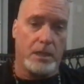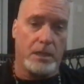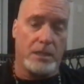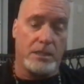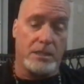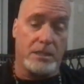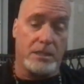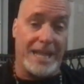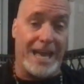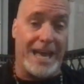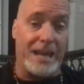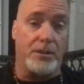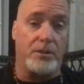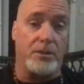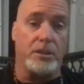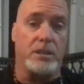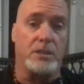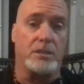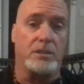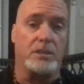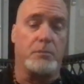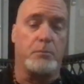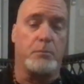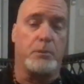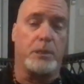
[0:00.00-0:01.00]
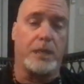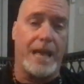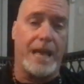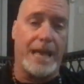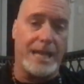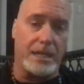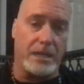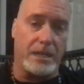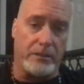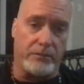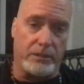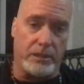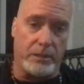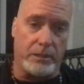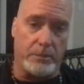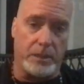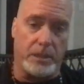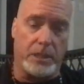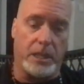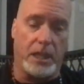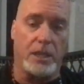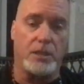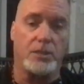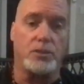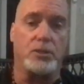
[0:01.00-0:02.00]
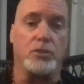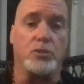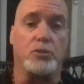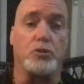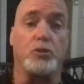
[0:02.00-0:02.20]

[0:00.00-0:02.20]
Saturn is the planet of limitation.